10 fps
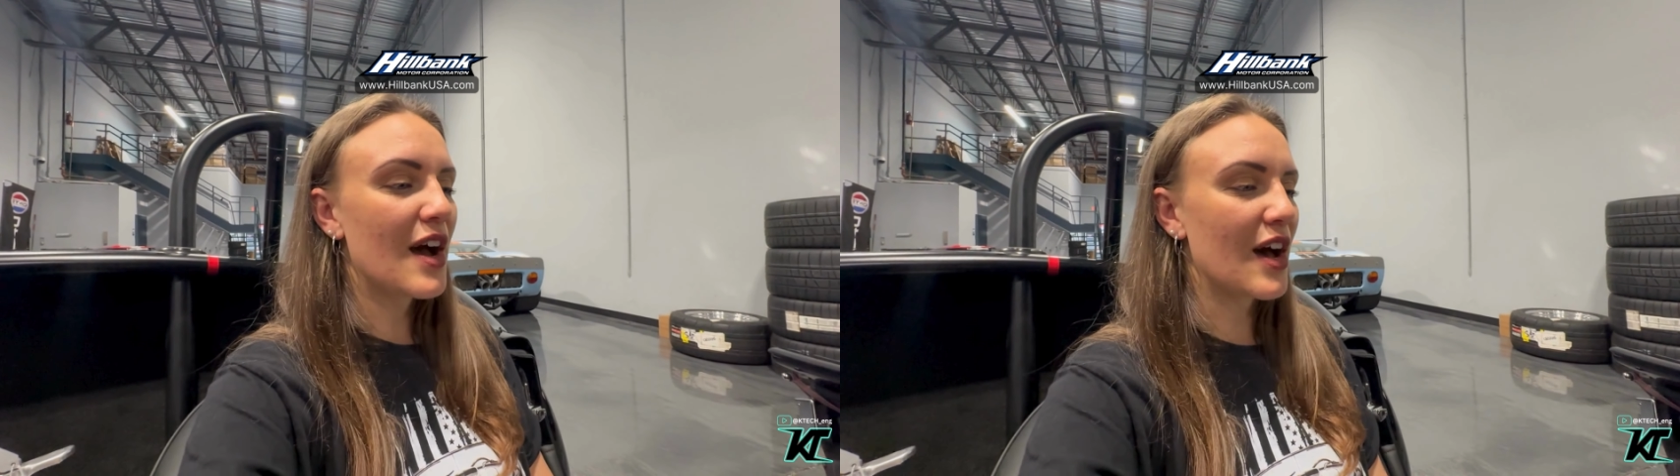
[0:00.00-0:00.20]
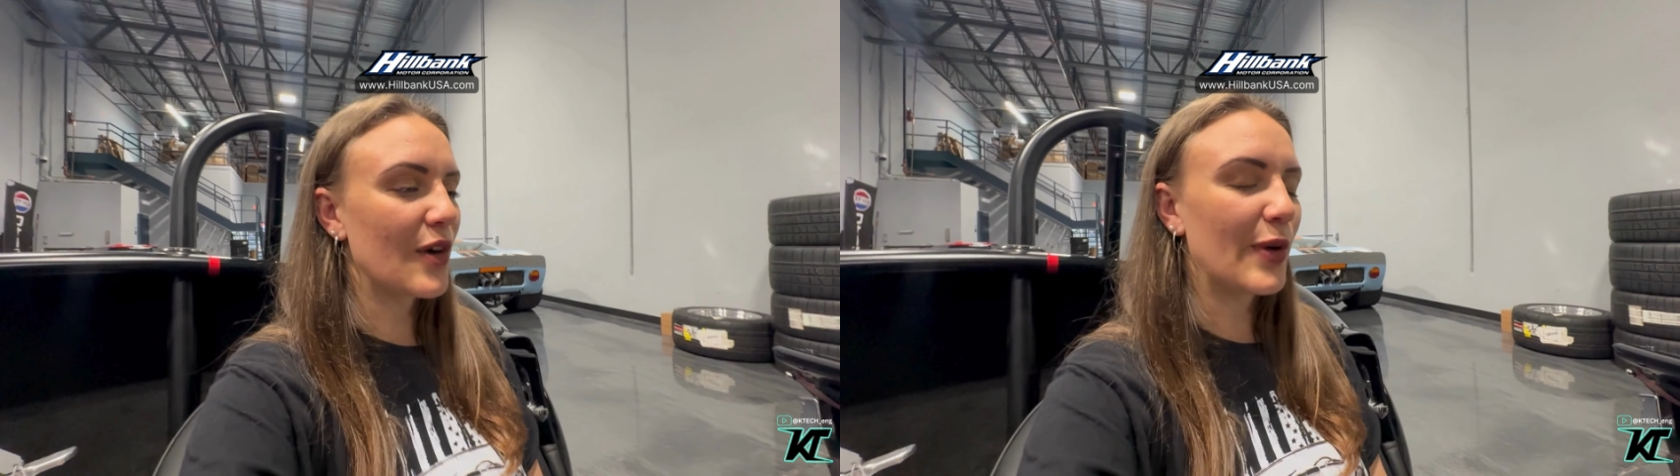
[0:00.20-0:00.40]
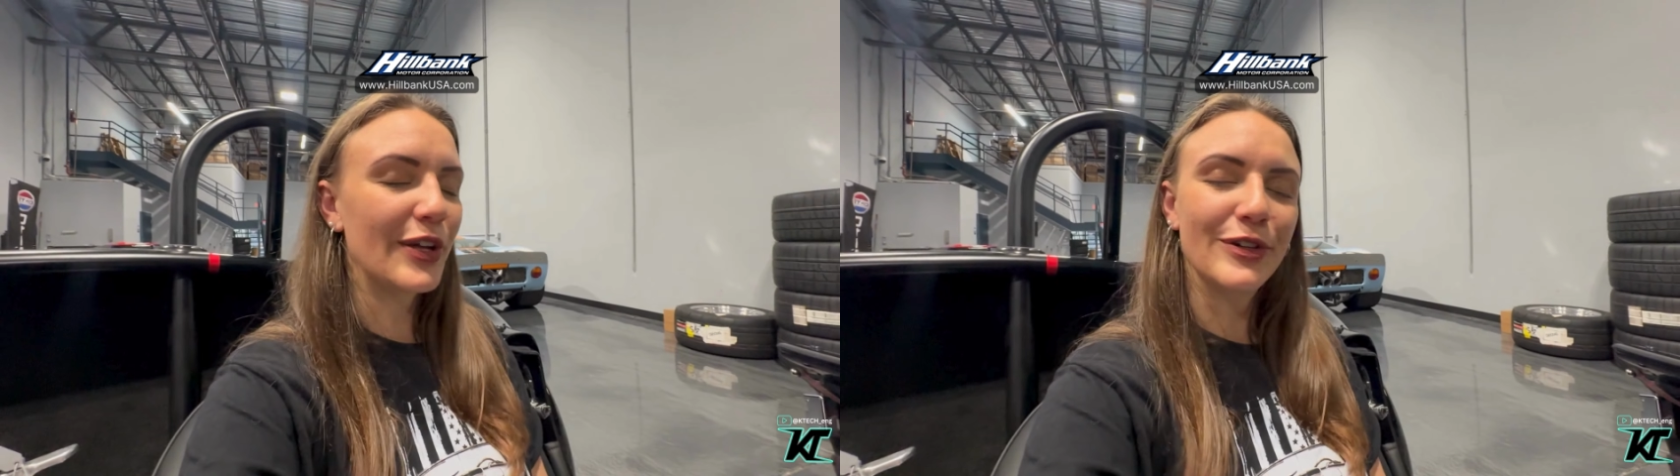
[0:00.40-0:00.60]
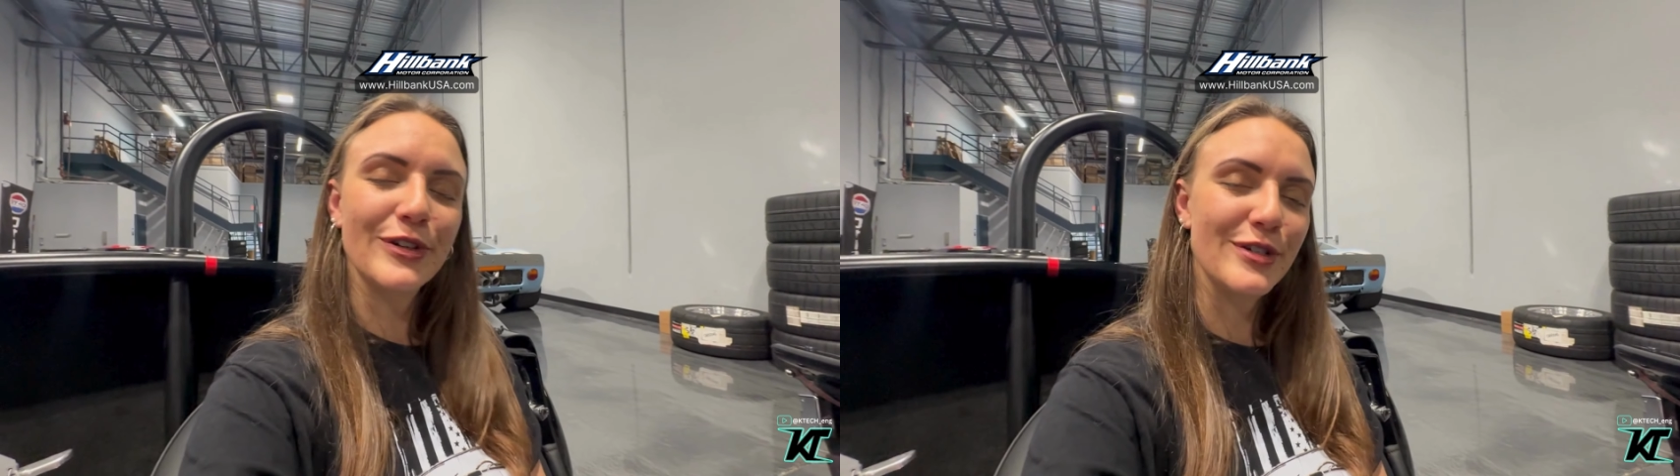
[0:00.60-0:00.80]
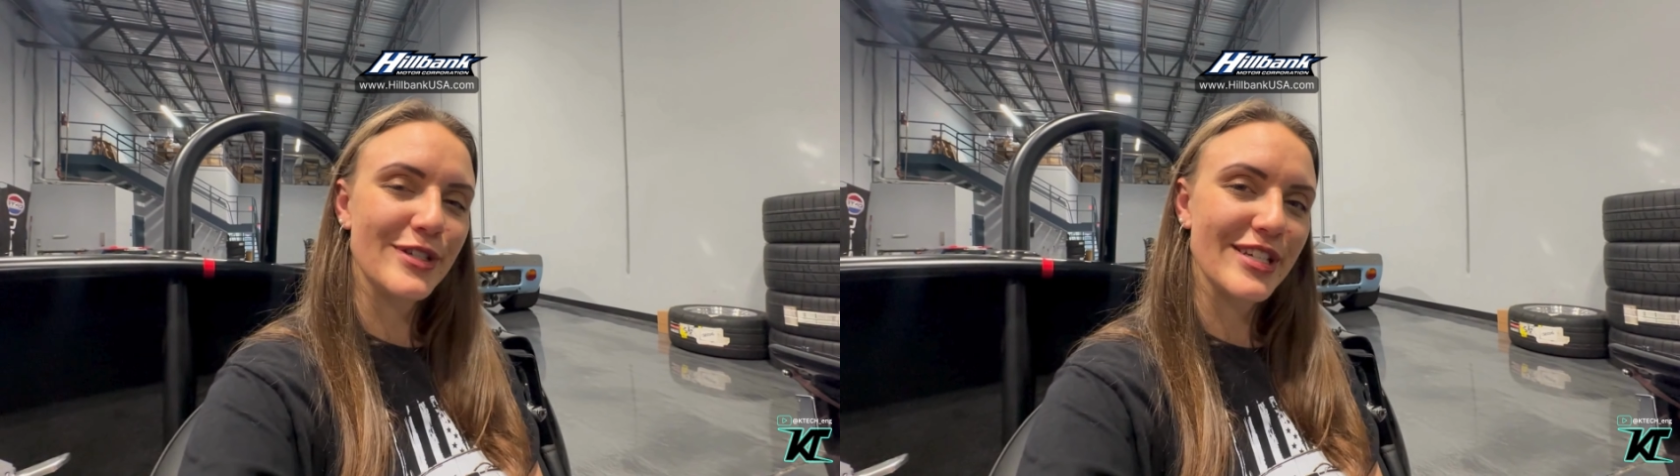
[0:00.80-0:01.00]
while you're
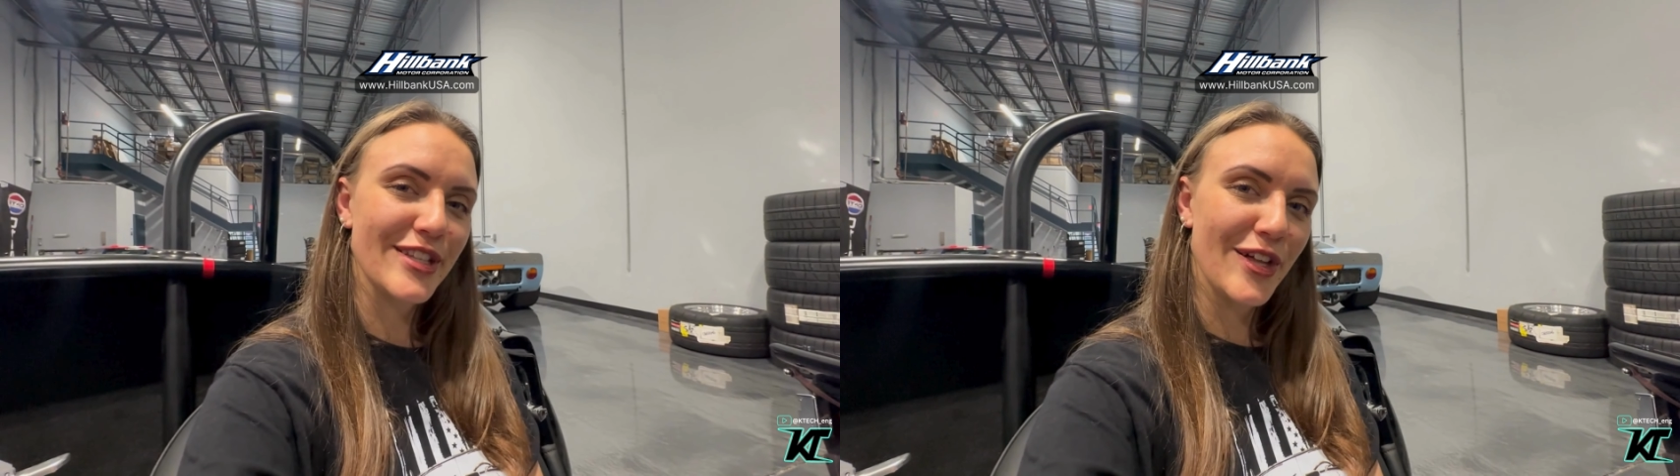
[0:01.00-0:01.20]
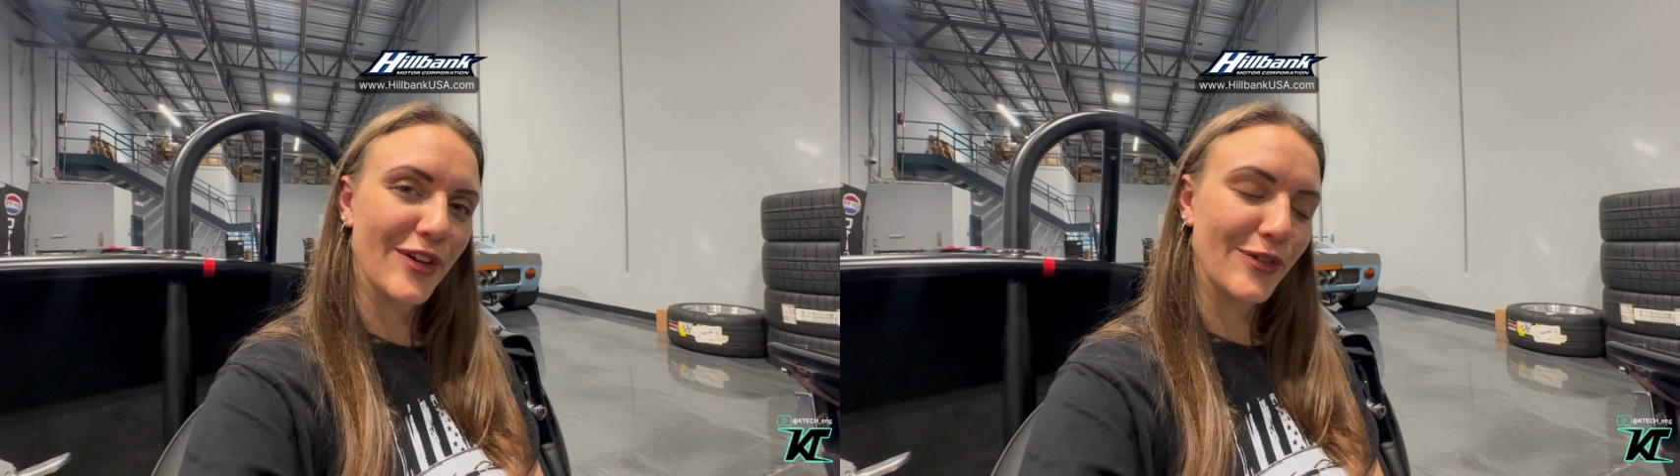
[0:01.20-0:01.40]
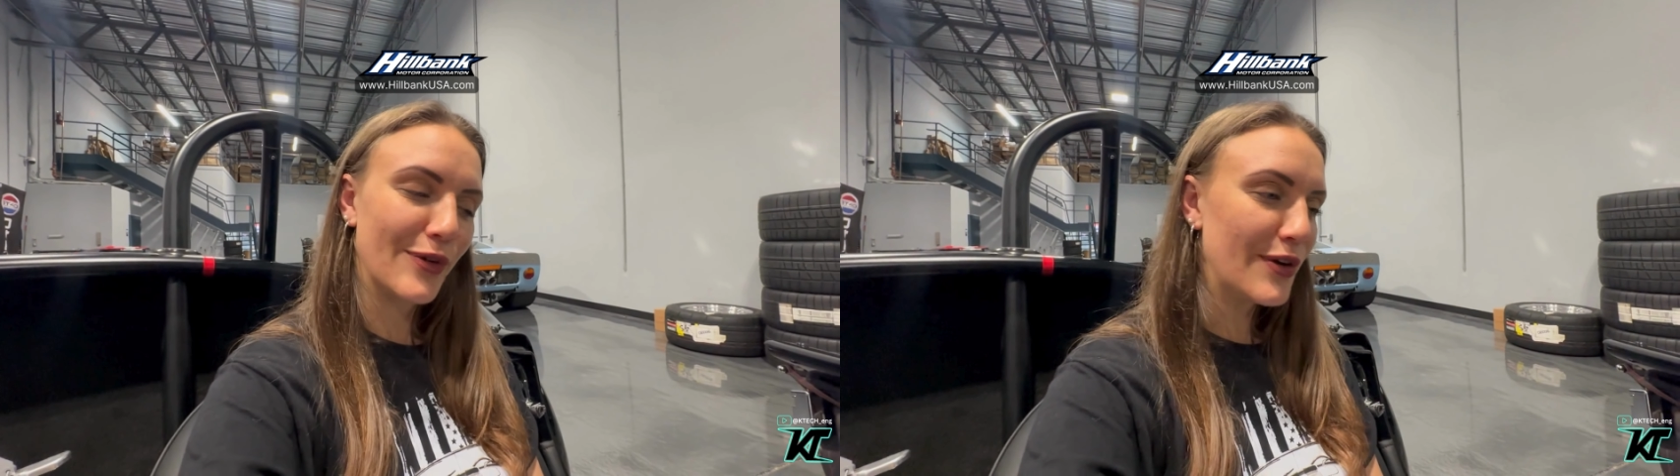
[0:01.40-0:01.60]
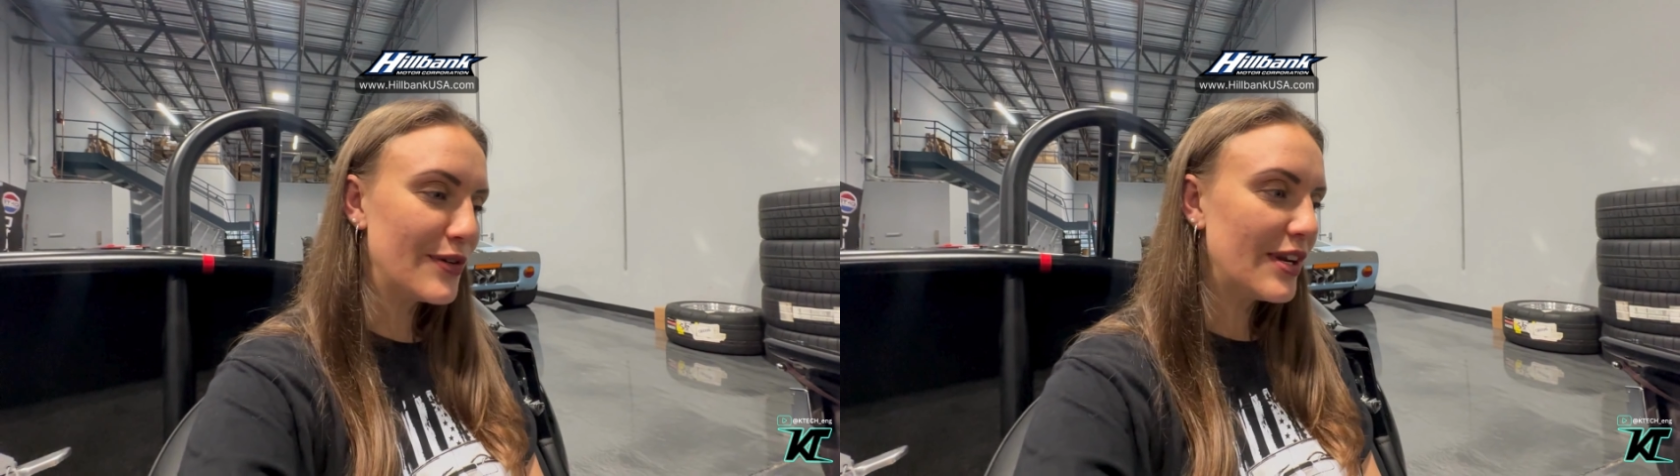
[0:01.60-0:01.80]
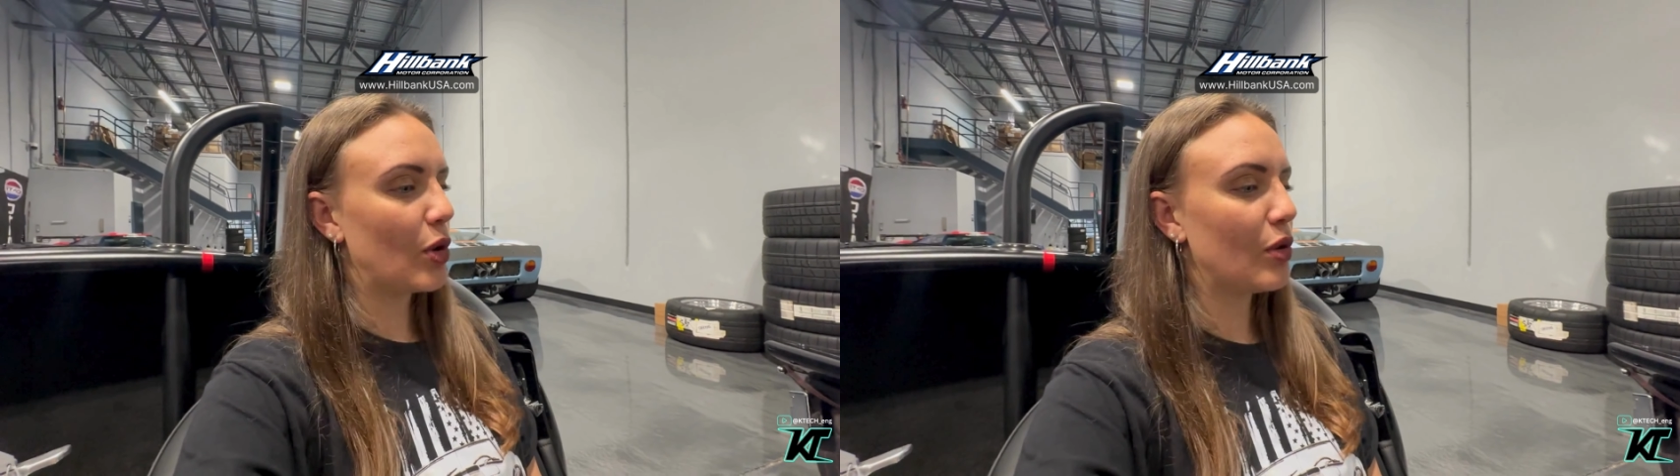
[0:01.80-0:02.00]
cruising along the road.